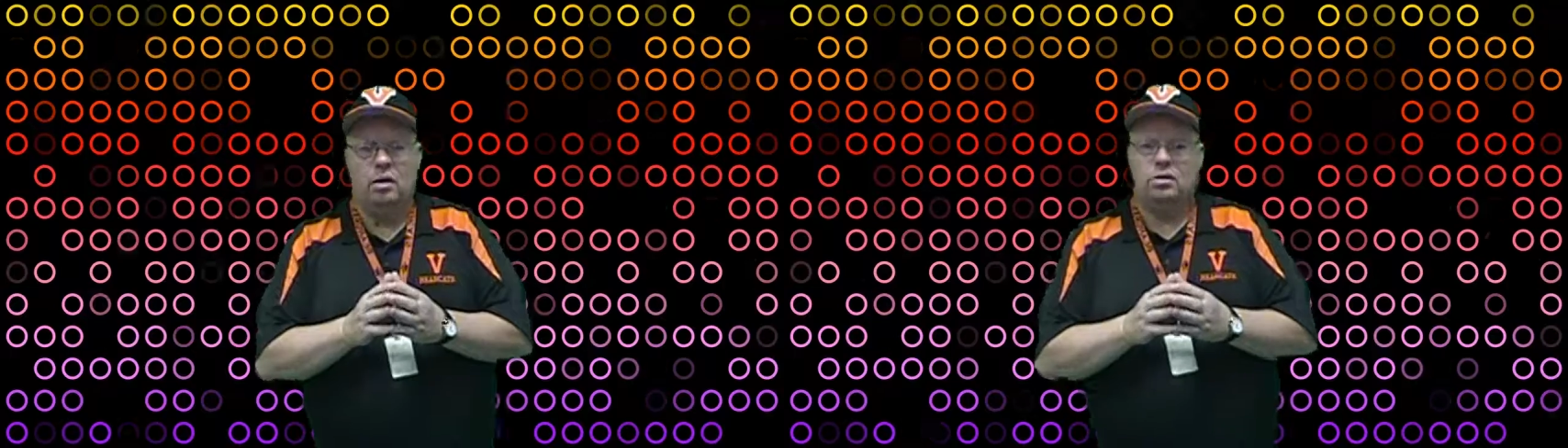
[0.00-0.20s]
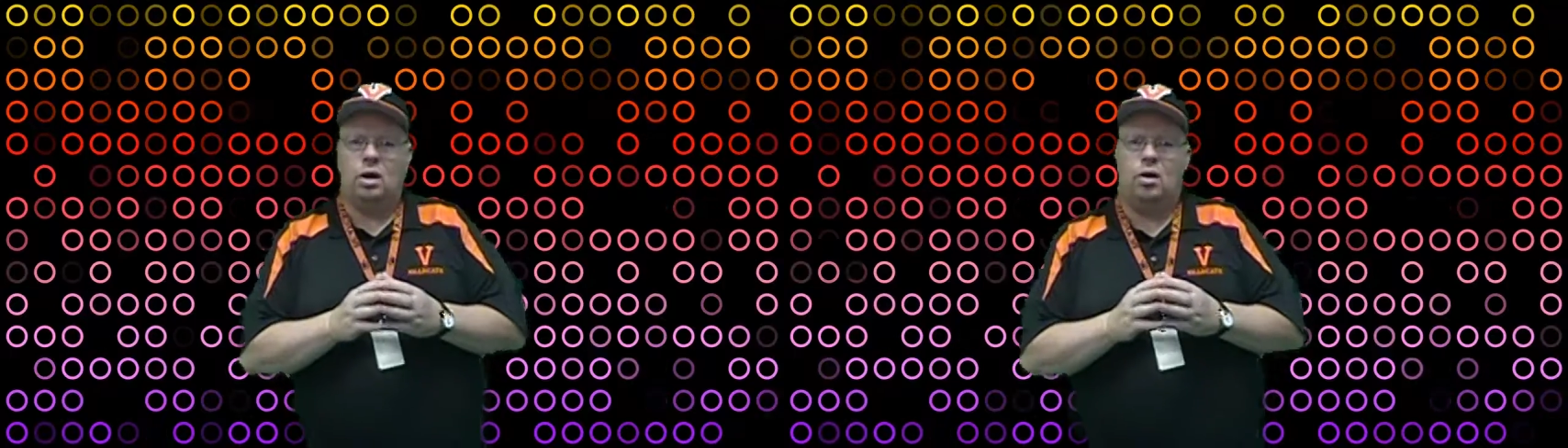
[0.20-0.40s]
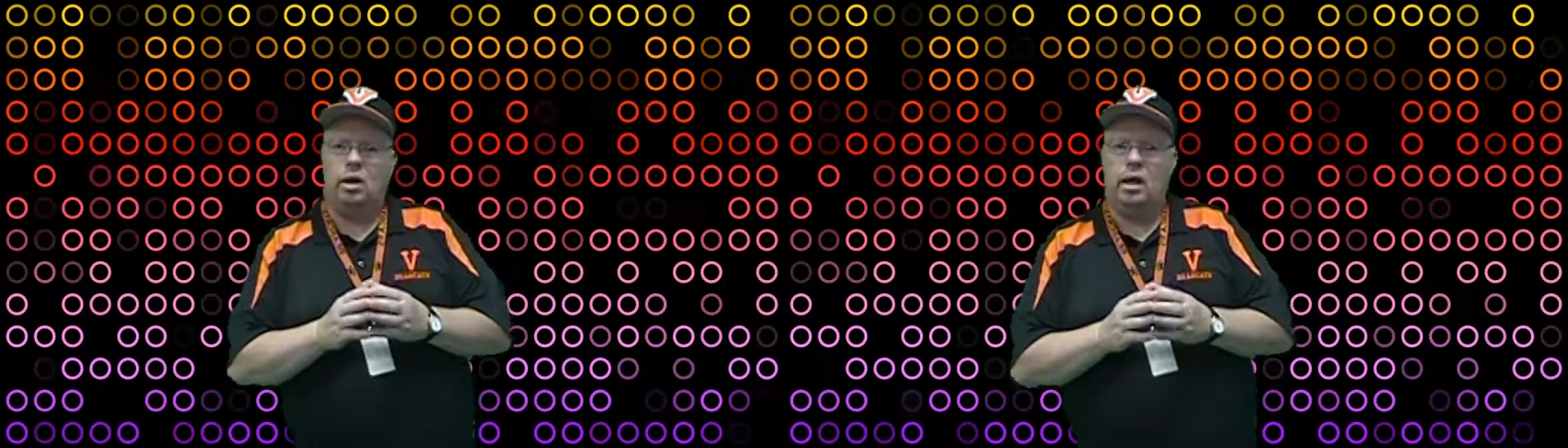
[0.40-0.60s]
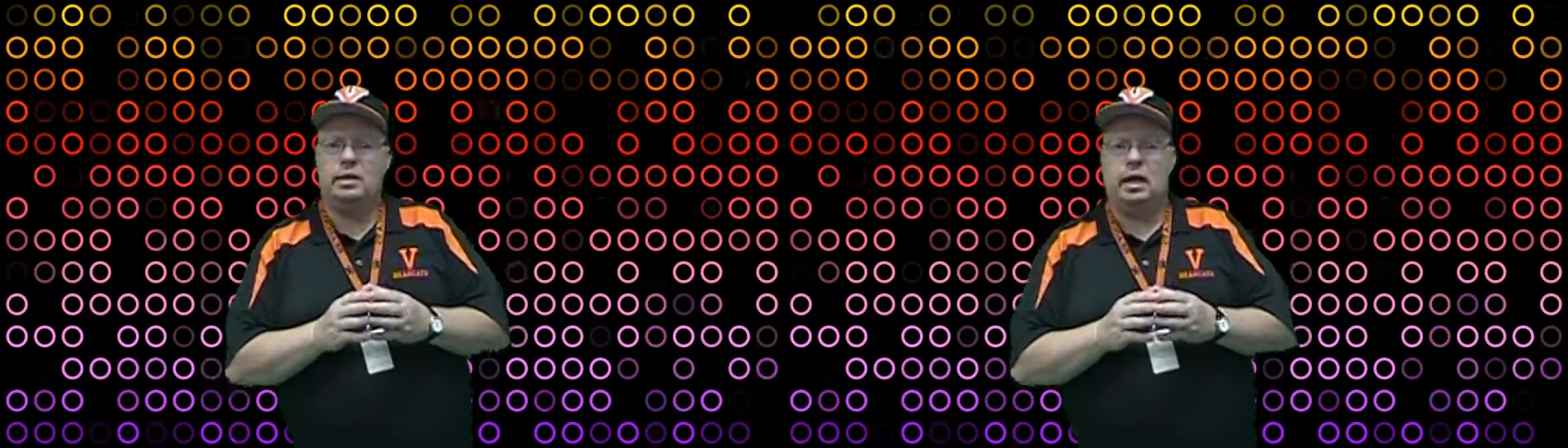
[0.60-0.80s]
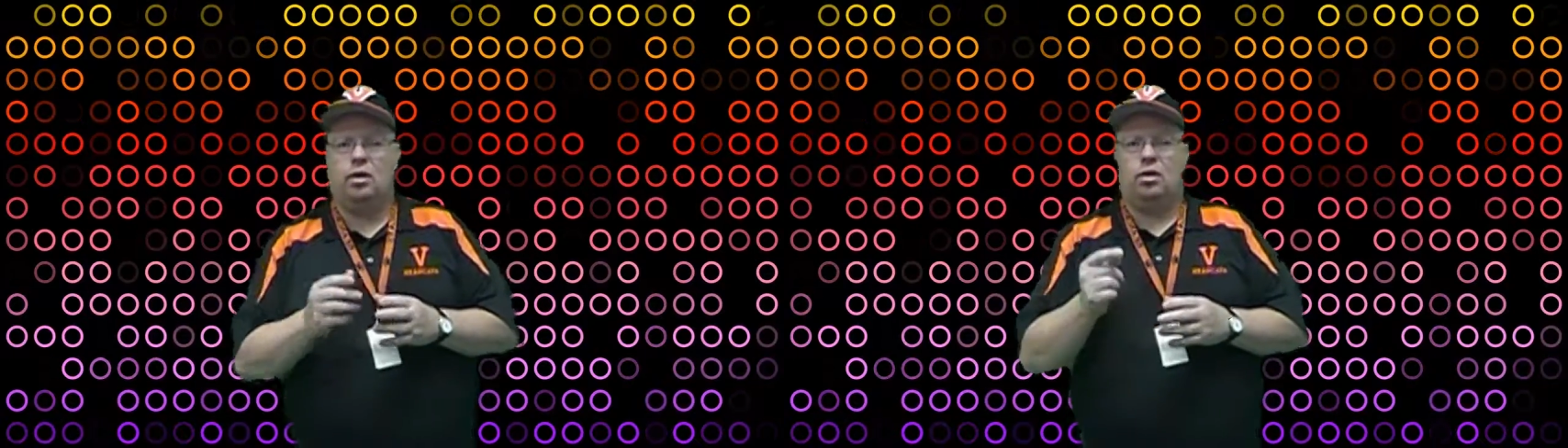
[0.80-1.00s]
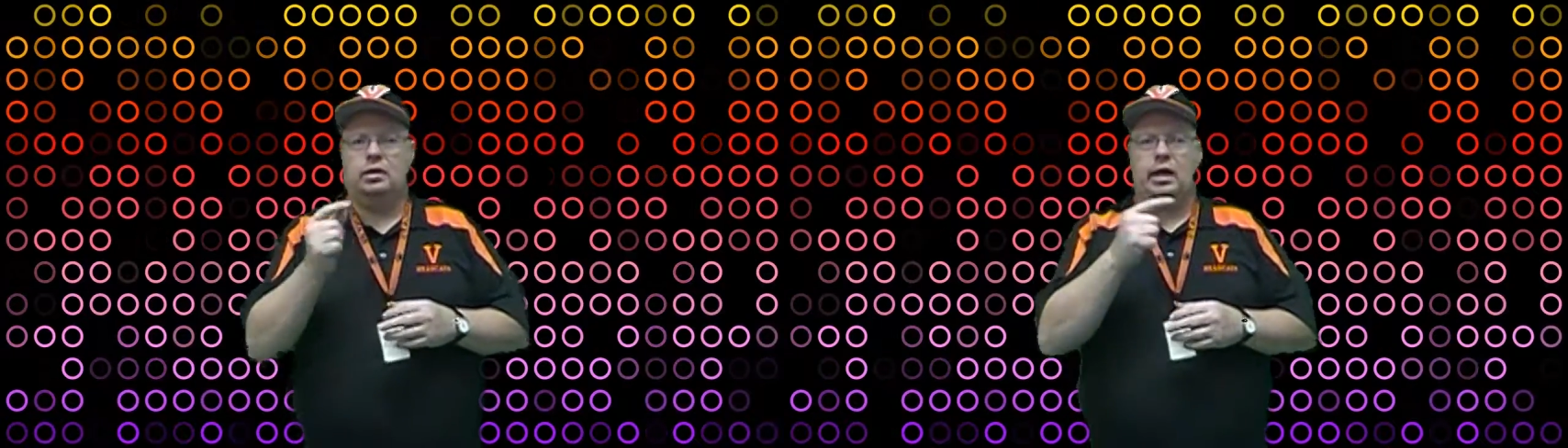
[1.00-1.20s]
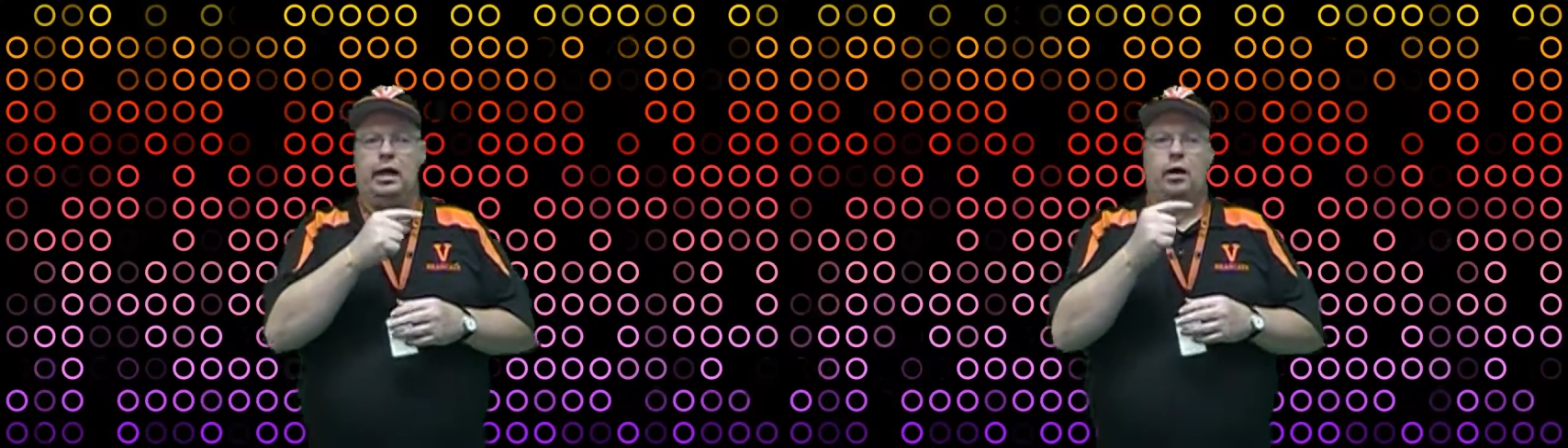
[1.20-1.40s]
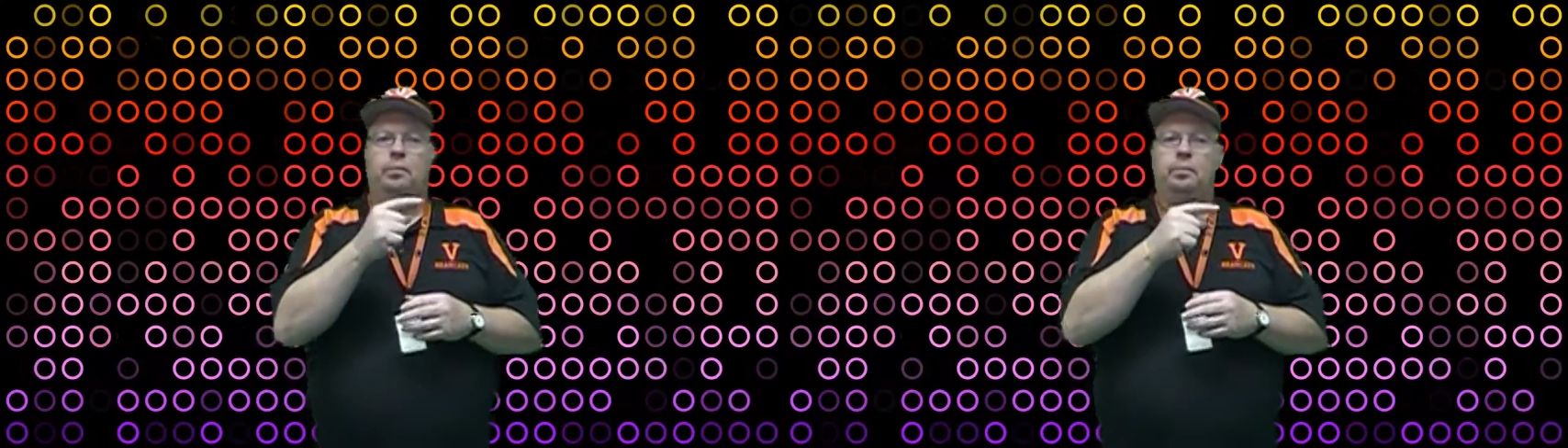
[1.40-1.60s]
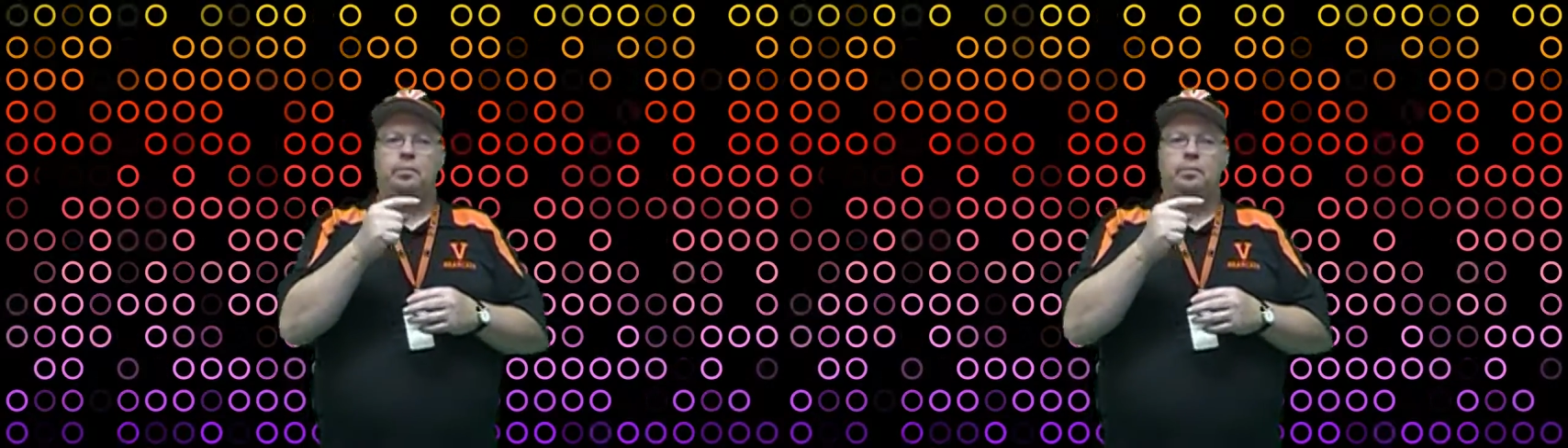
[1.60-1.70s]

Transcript: So let's head on down.